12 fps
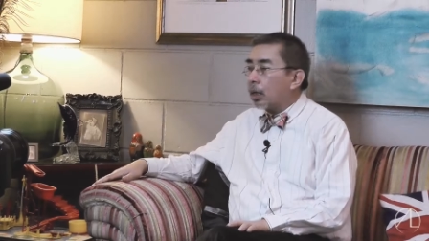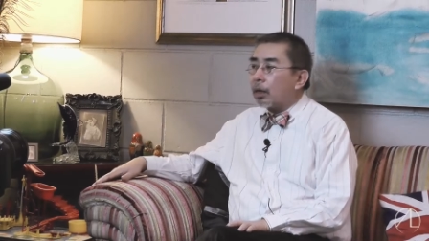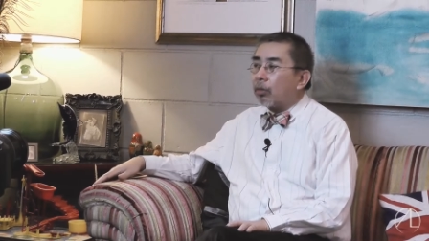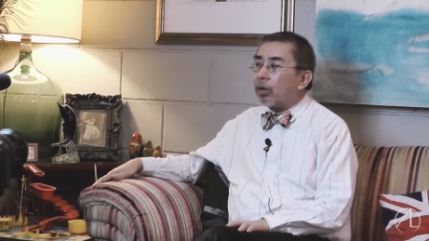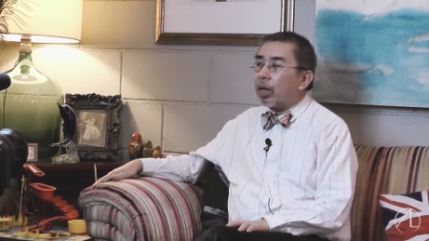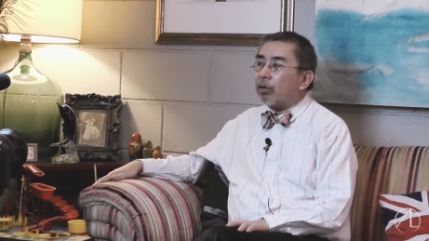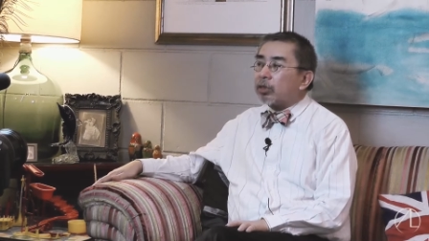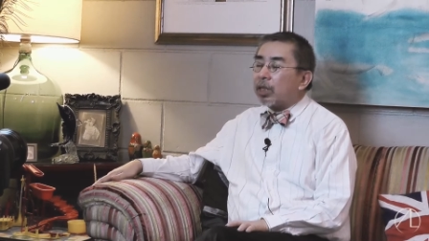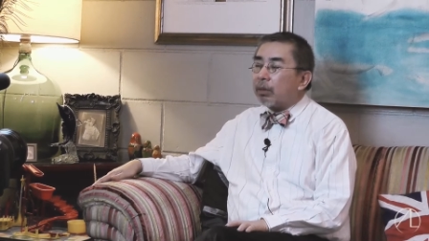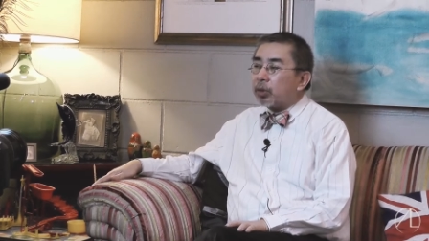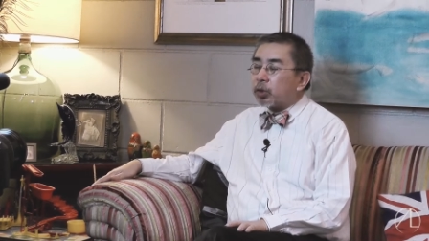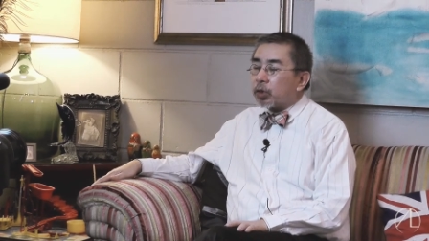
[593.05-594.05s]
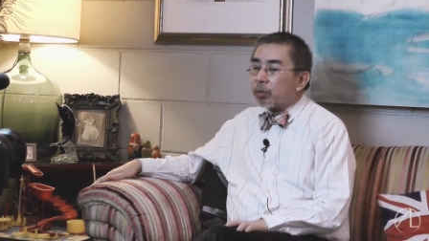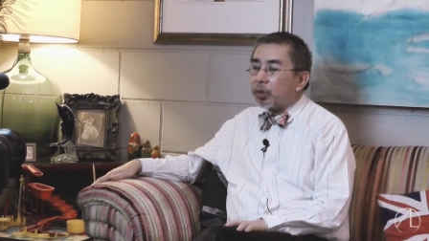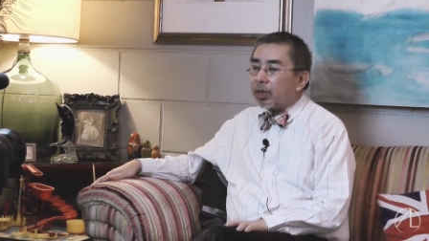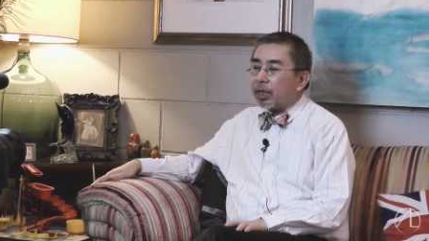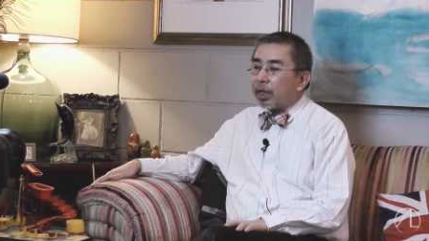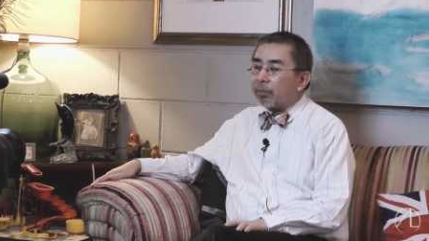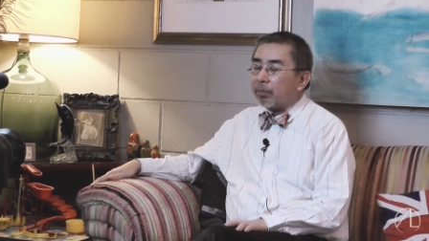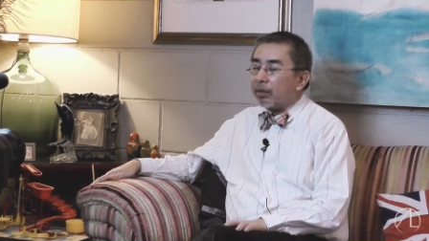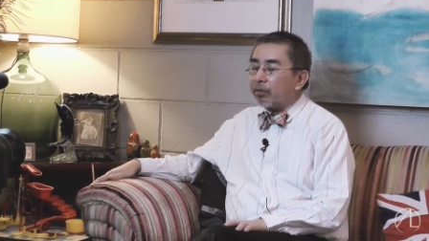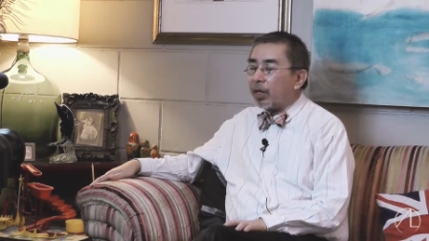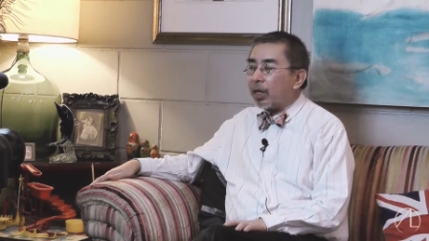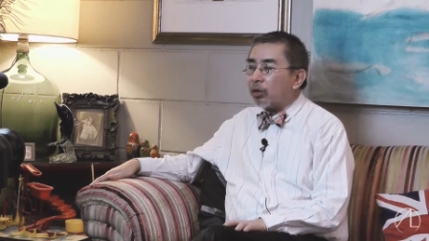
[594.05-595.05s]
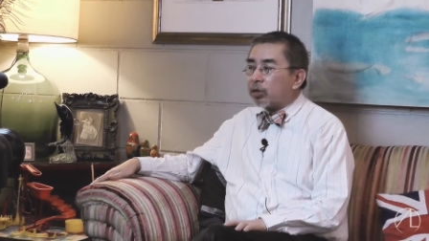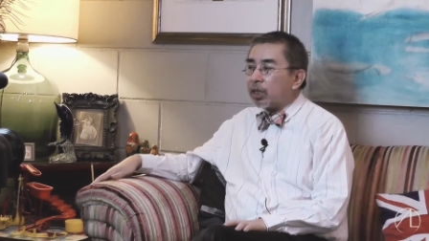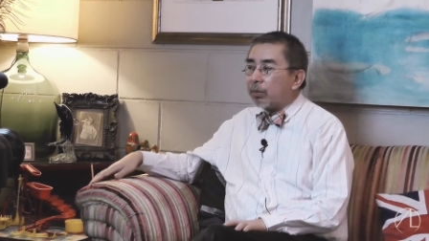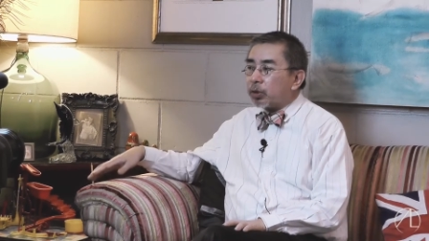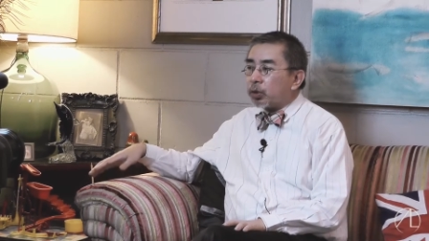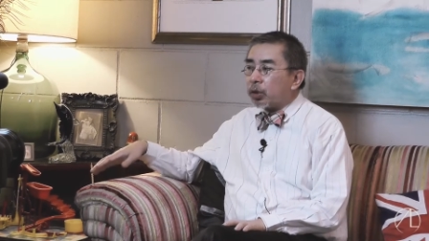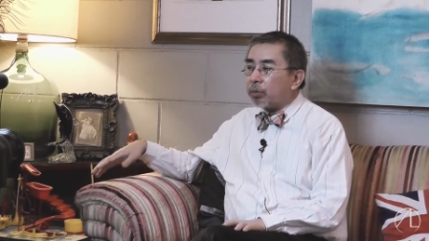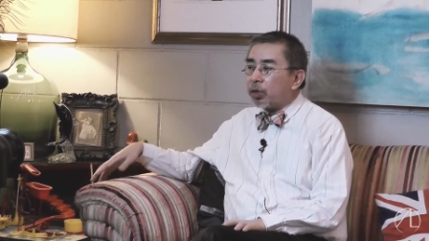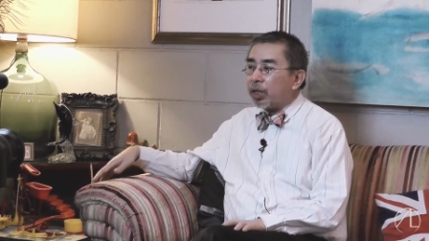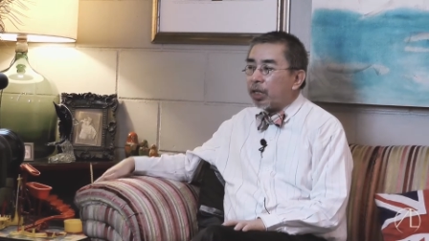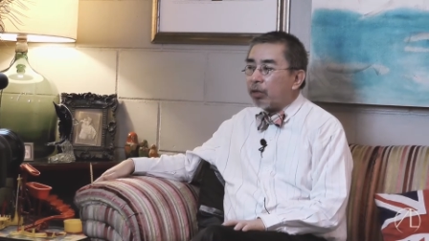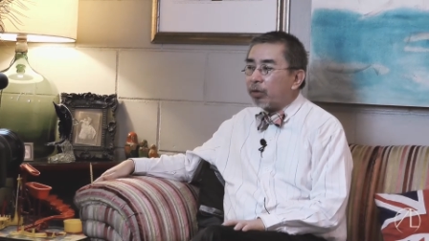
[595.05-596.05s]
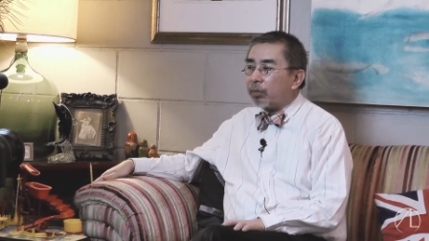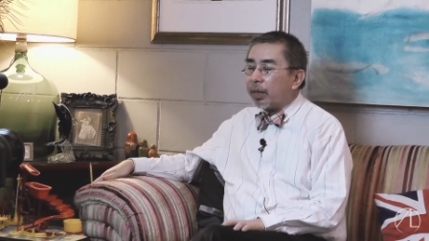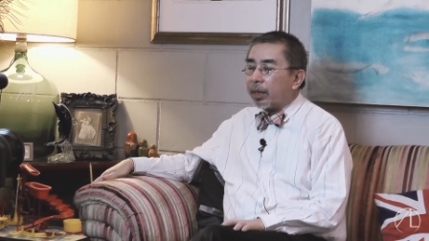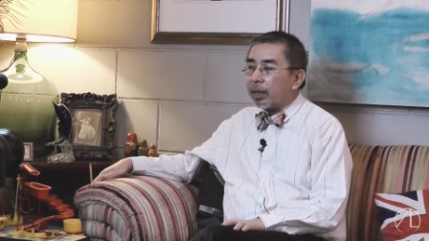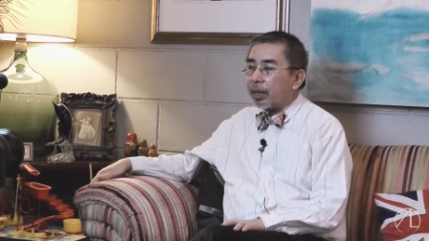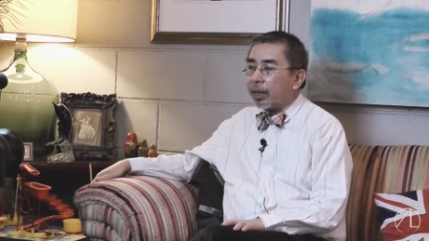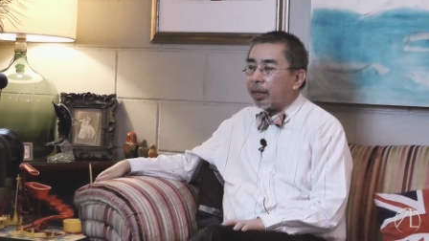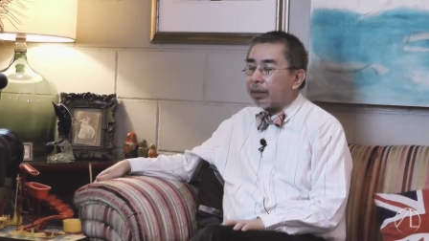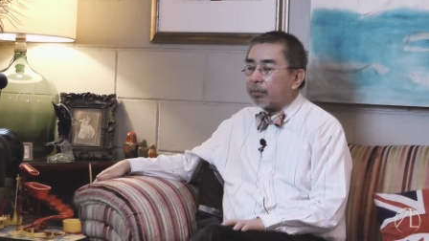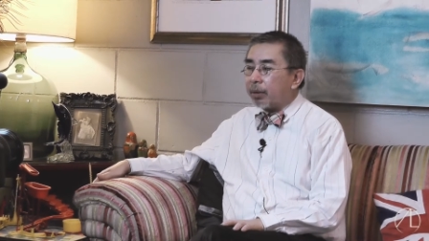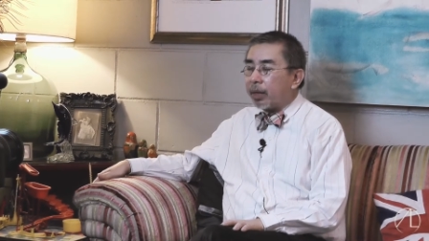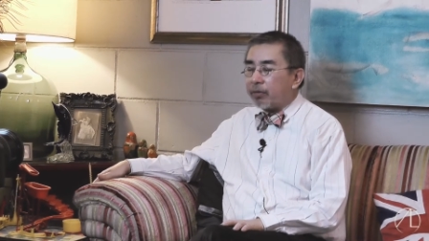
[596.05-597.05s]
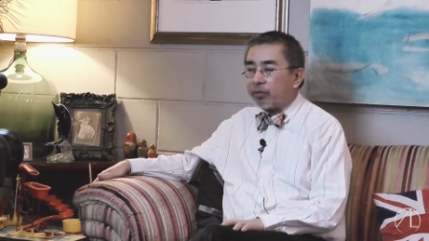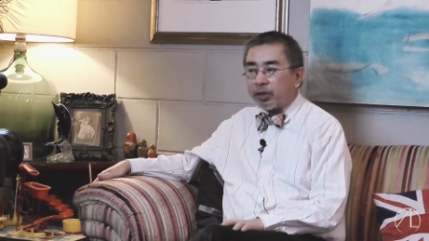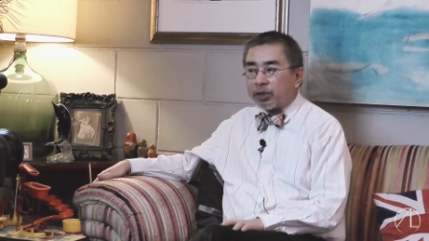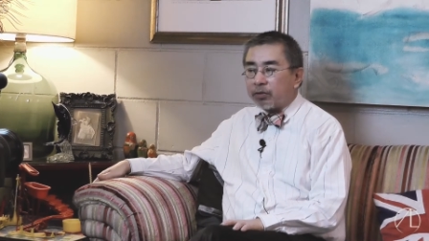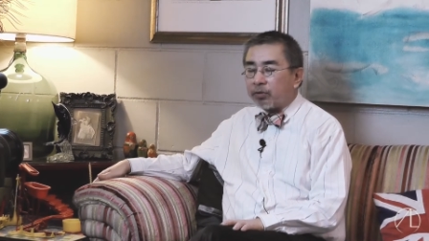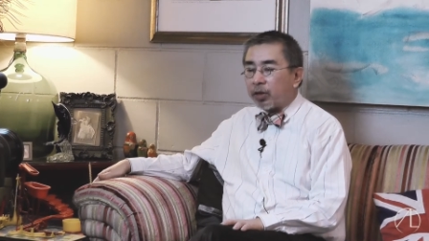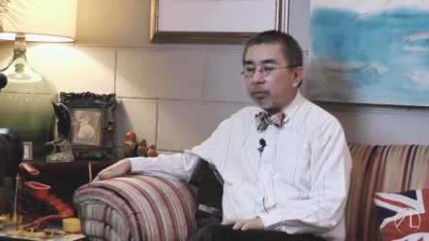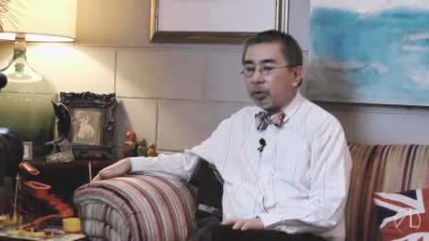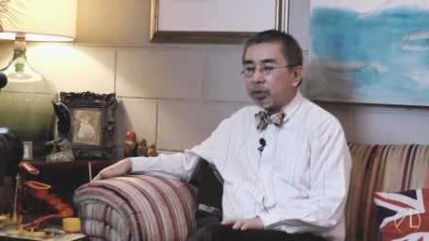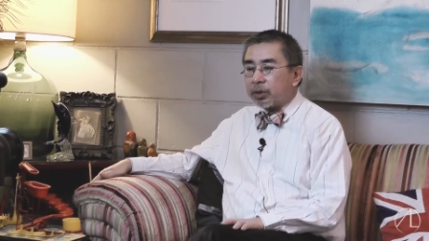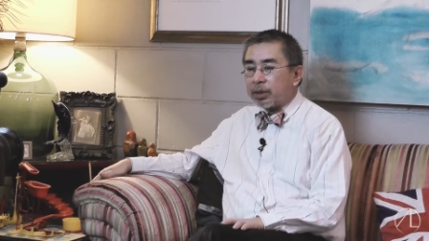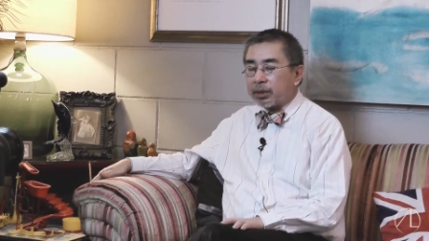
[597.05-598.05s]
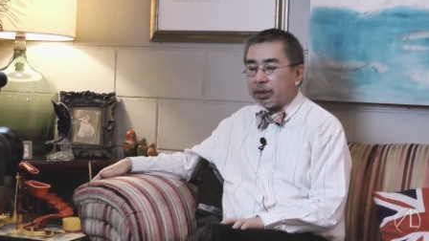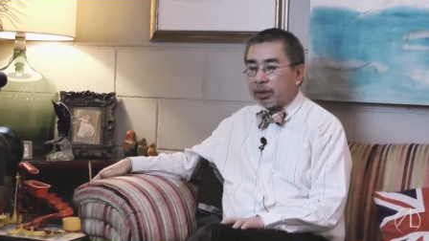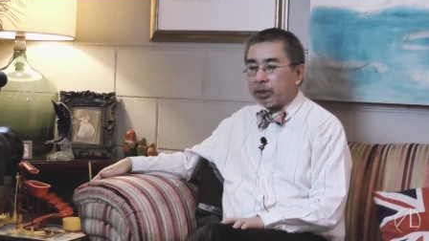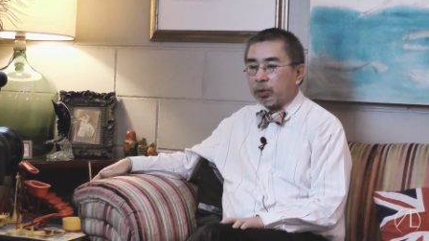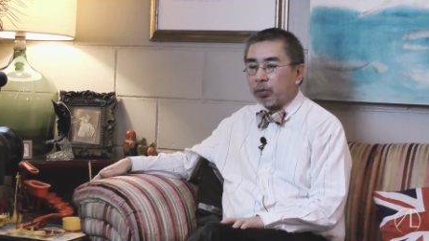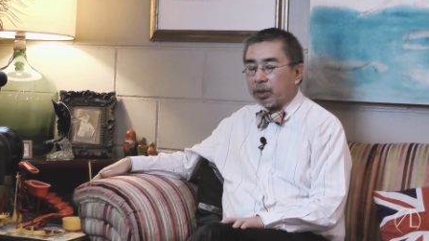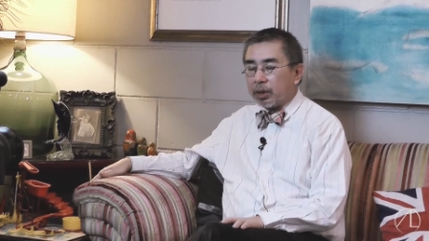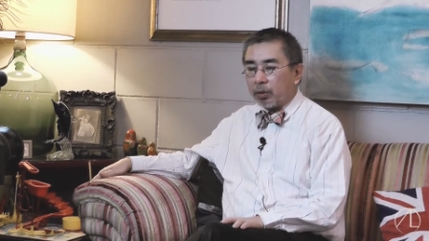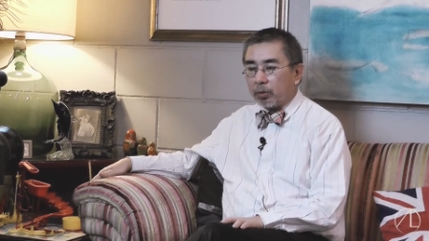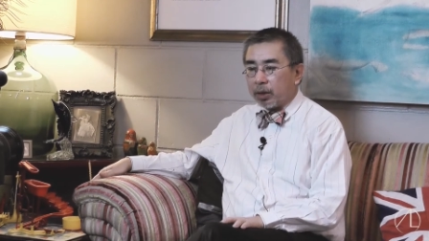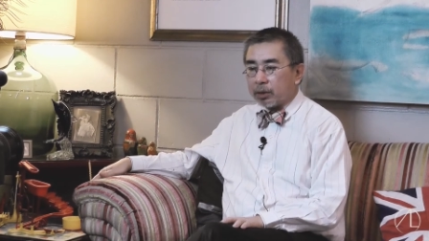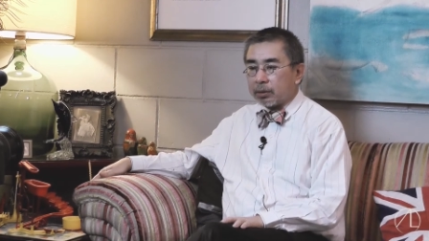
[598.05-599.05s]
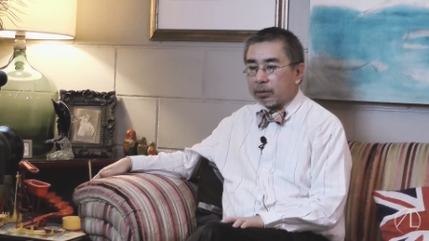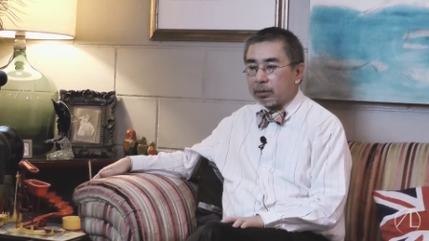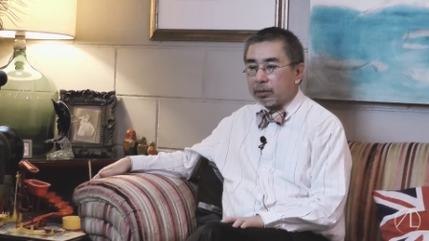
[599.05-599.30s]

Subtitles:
Well, I was able to communicate with my client by first and foremost listening to what they want.